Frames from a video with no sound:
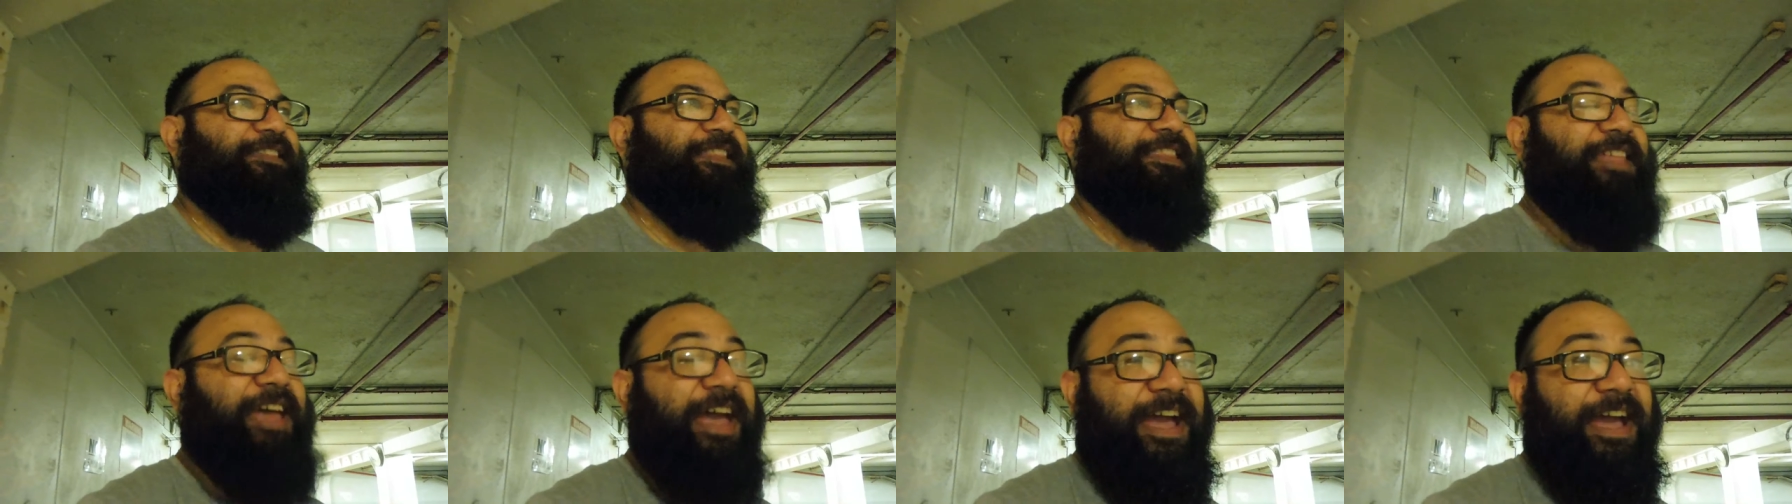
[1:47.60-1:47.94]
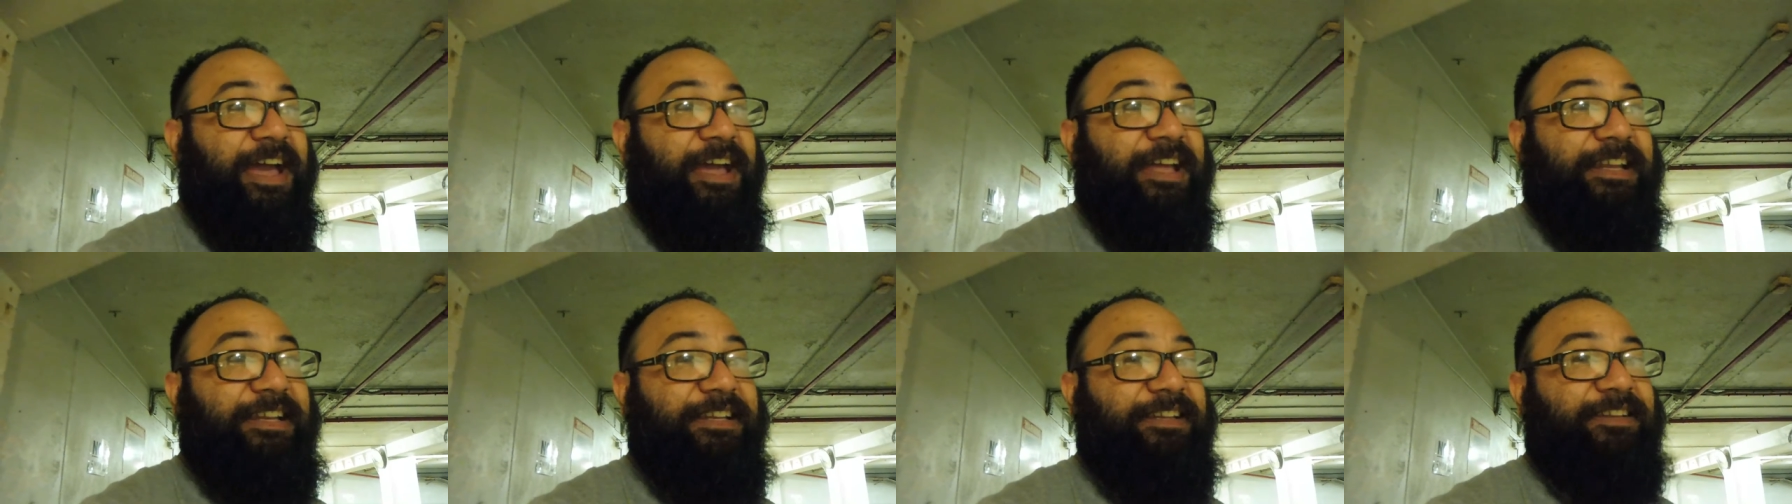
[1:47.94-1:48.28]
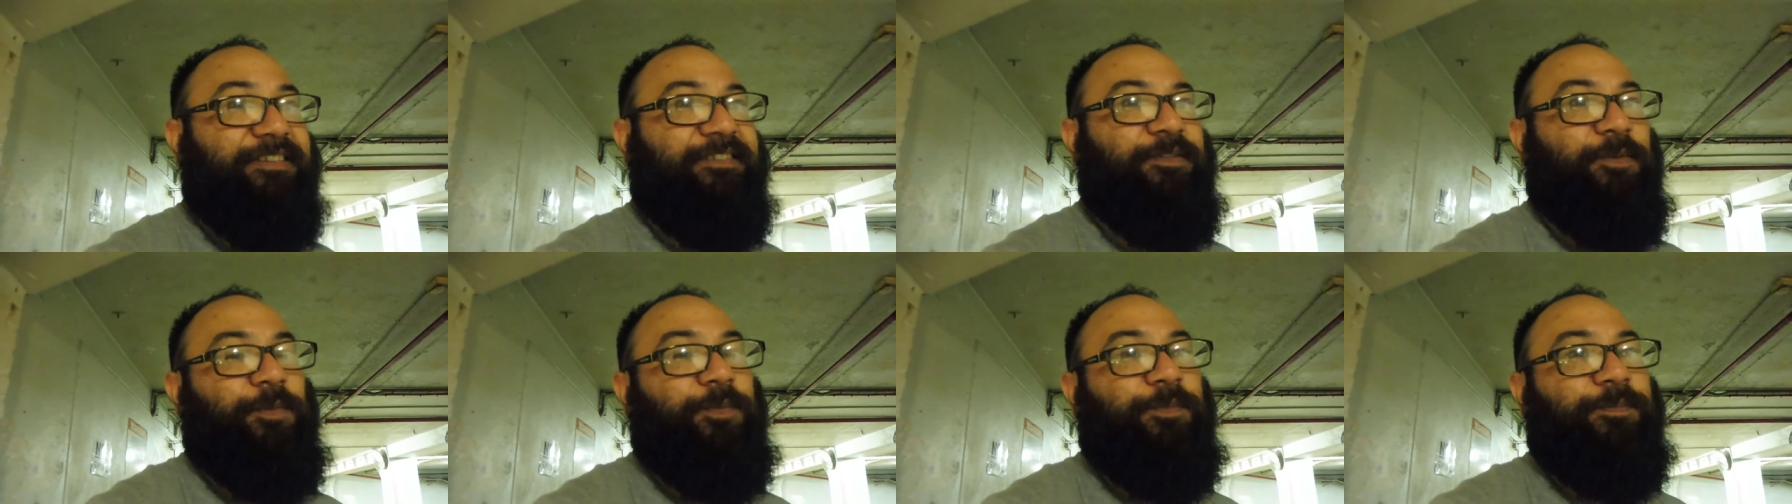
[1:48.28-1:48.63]
that
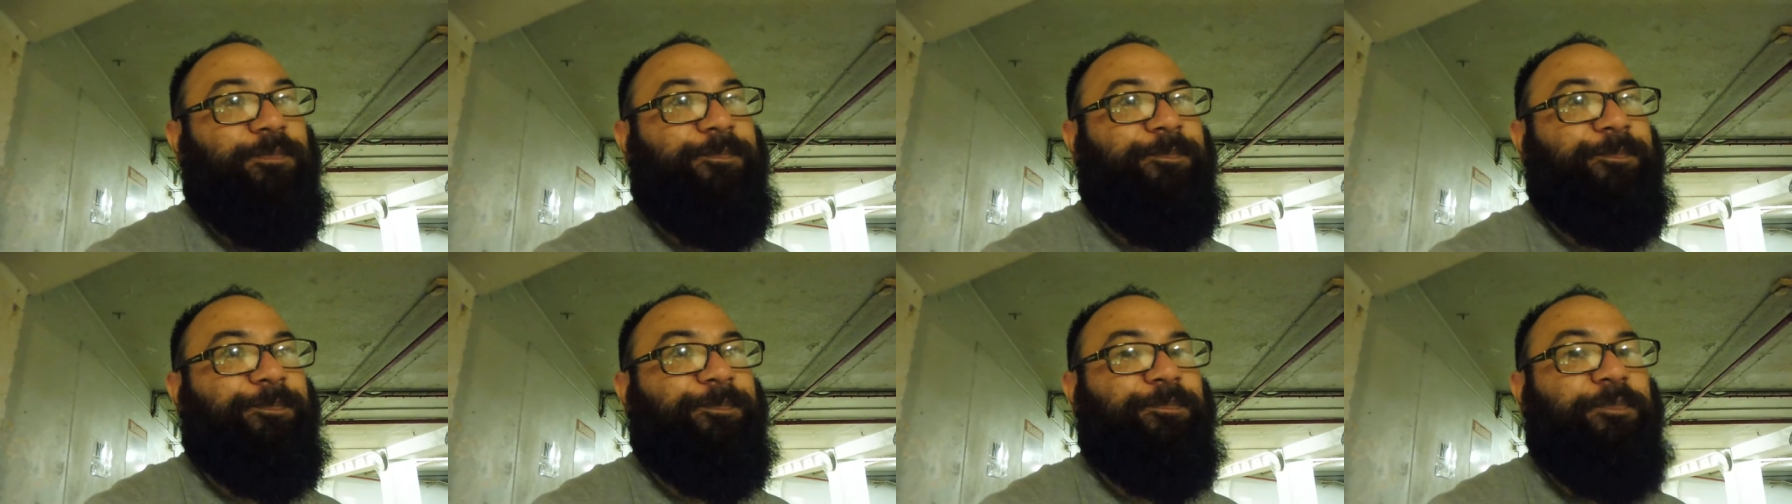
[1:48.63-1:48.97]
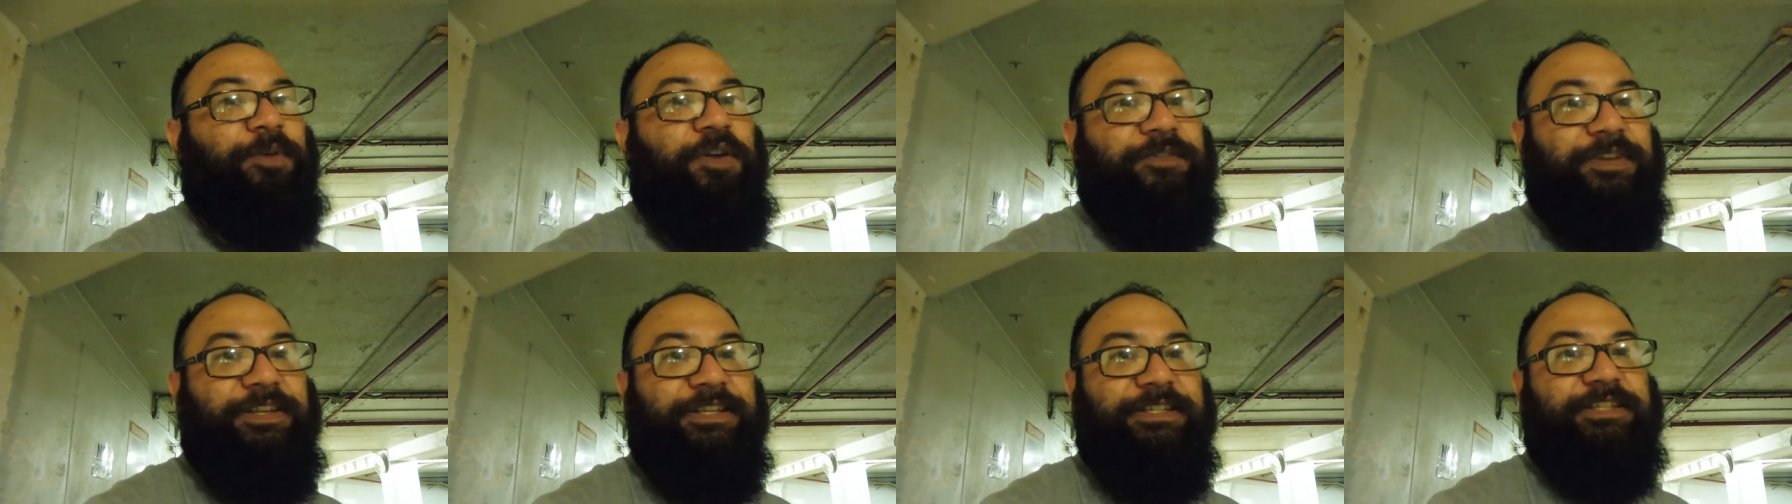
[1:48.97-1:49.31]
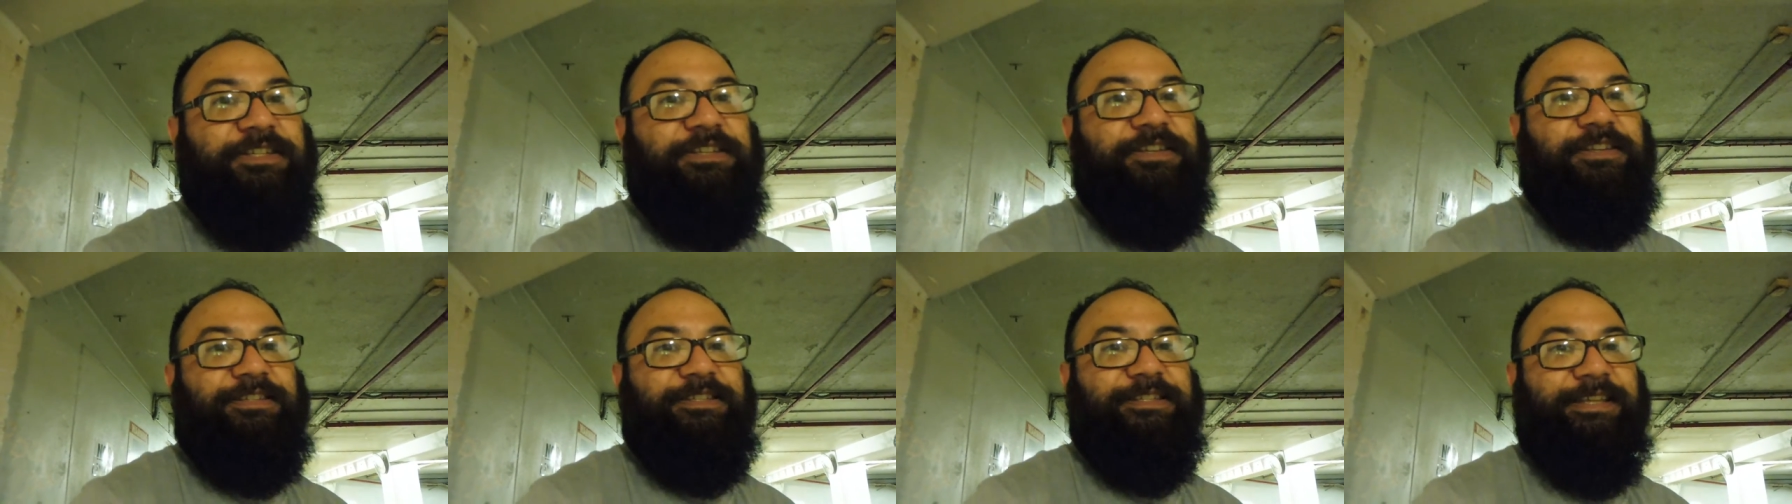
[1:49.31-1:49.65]
moving
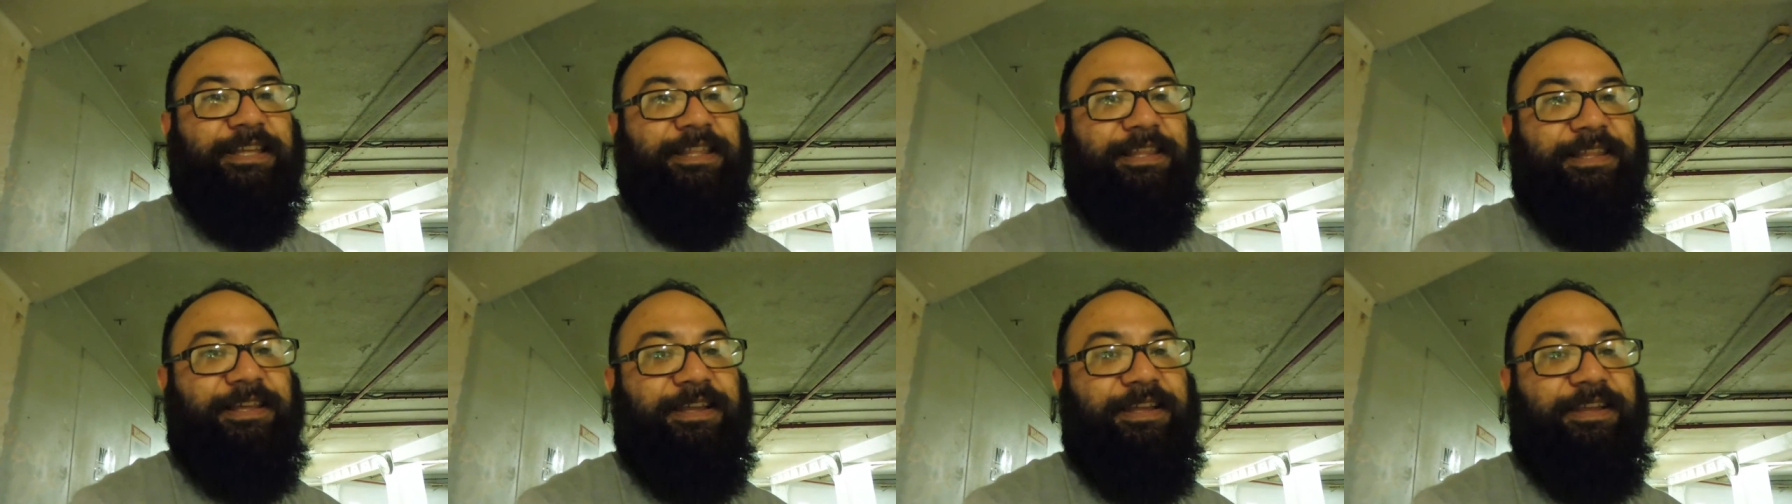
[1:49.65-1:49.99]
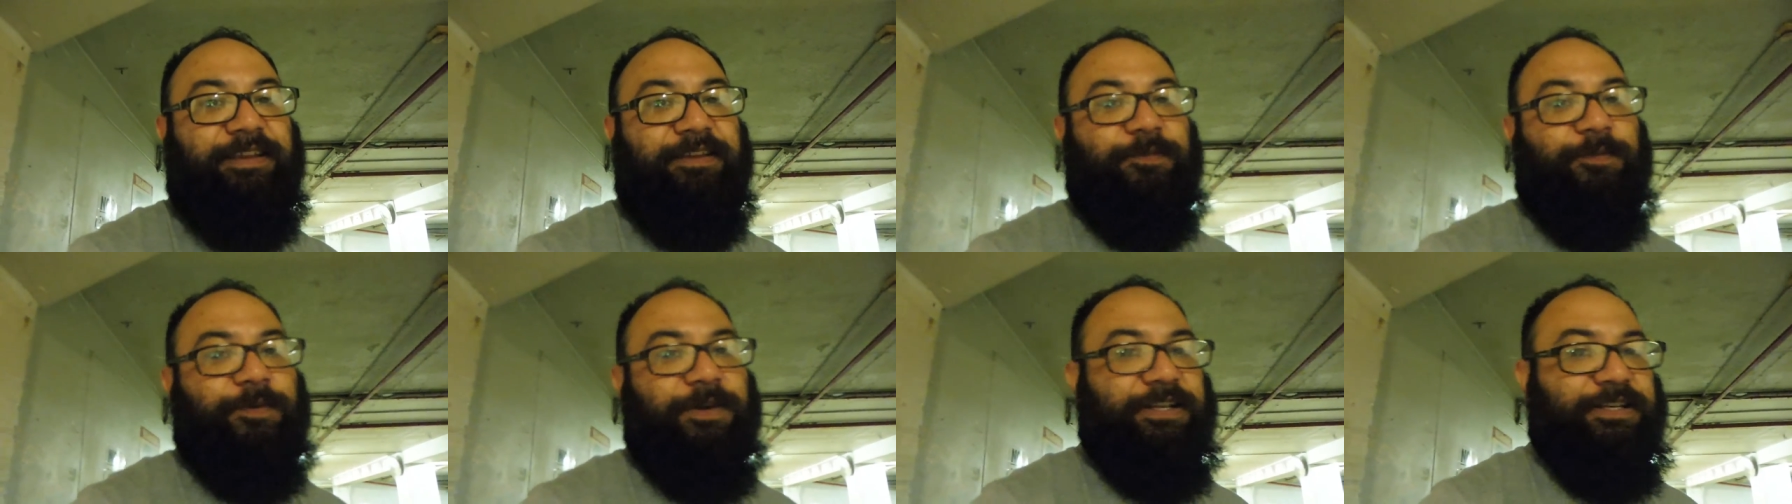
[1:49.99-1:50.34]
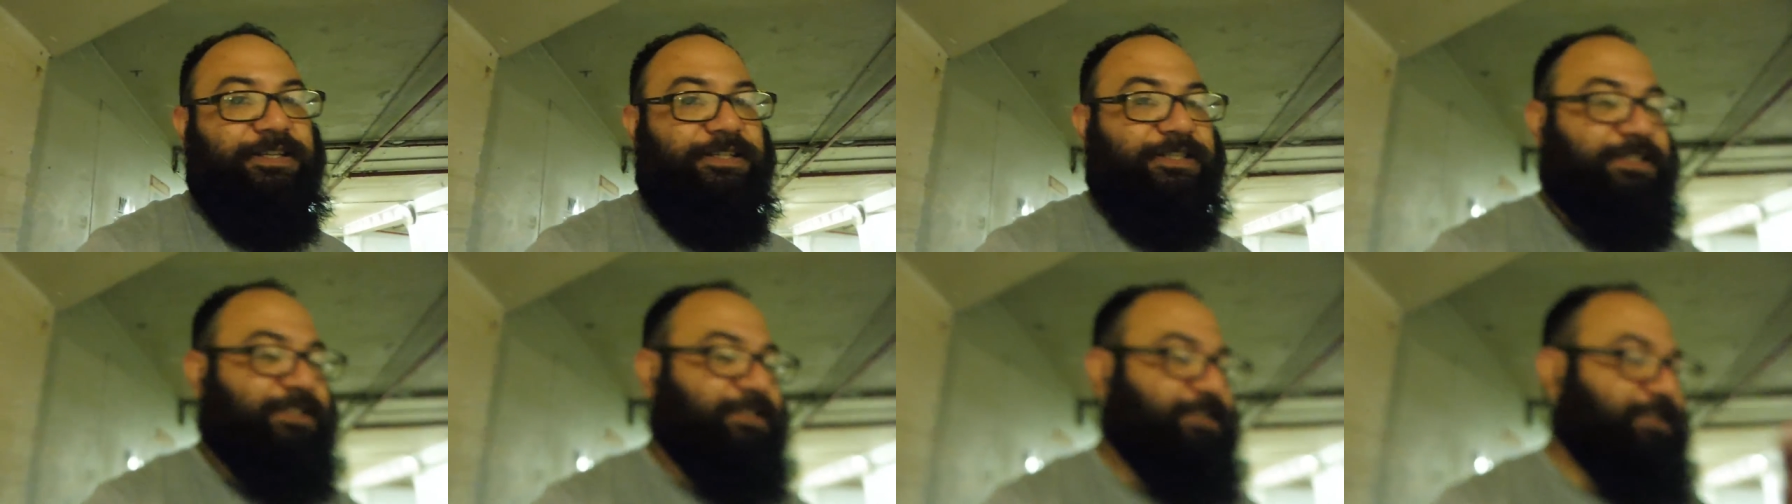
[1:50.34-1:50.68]
to New Zealand,
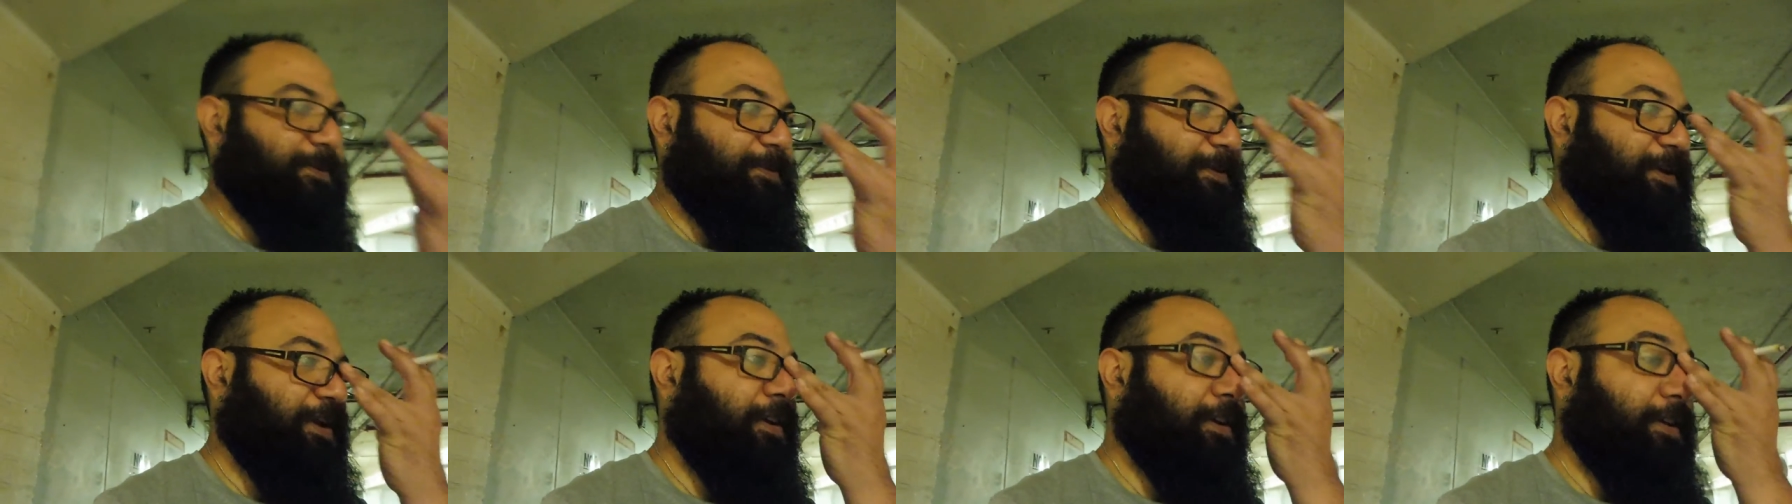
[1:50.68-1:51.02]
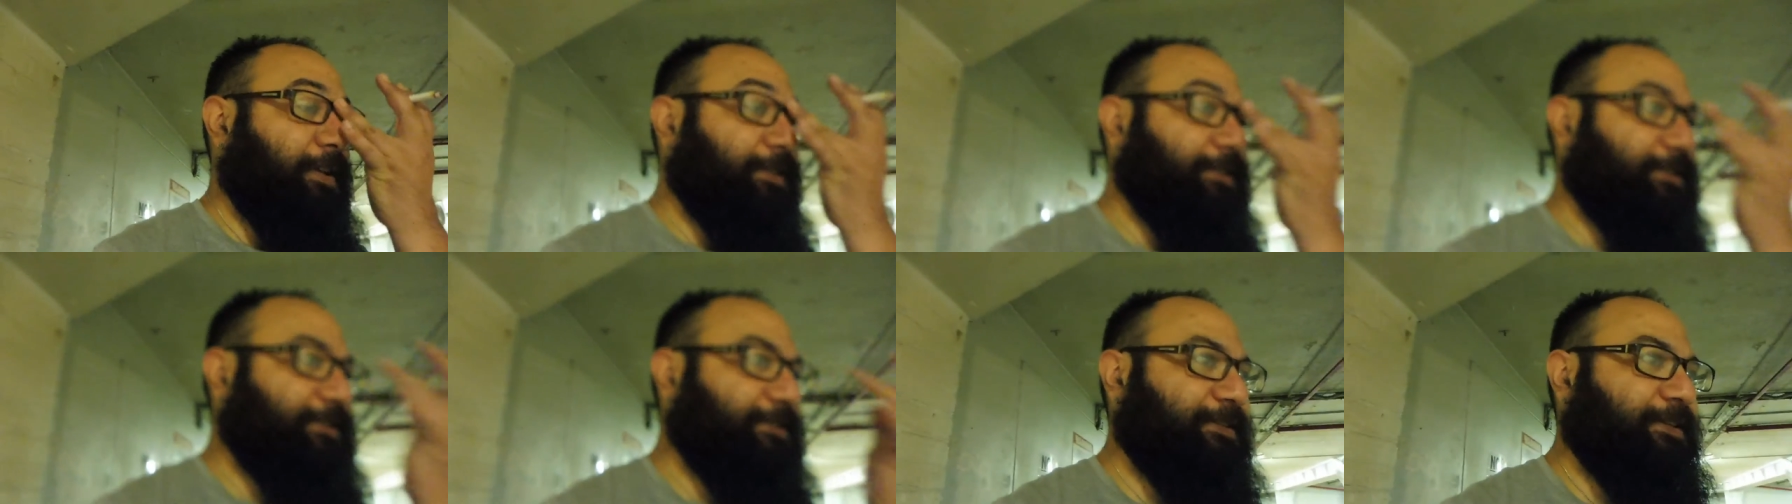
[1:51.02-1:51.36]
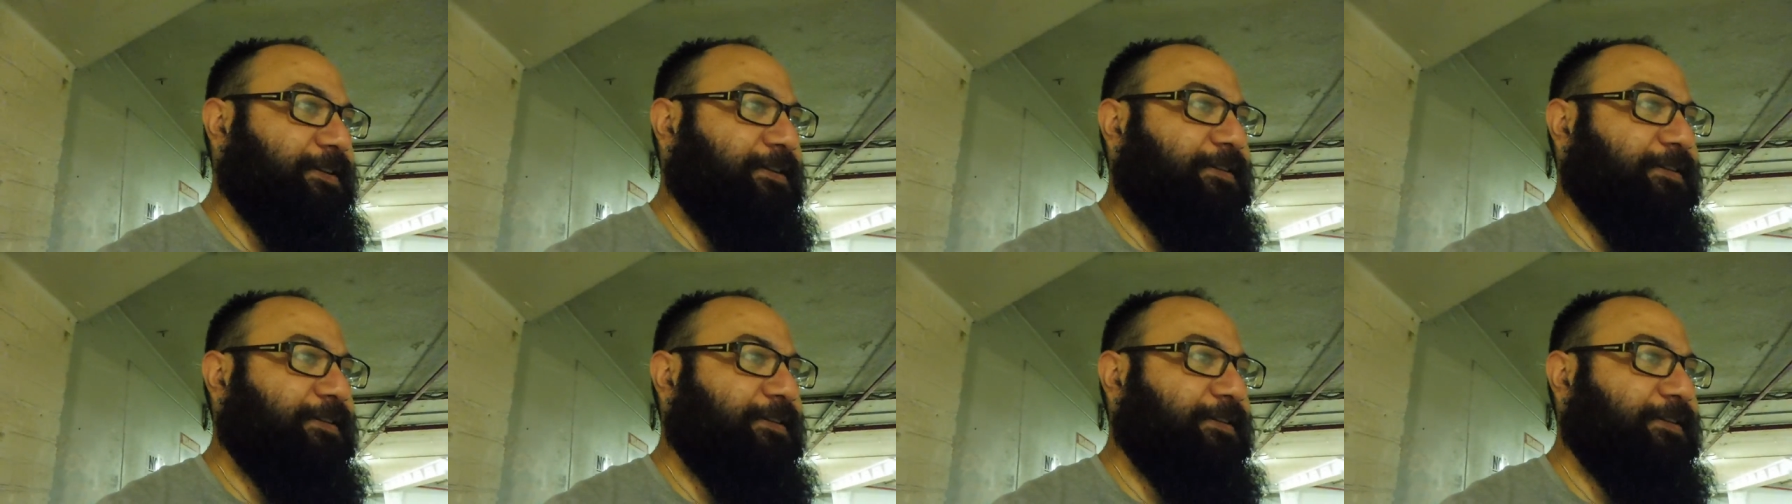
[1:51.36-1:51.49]
which to be honest,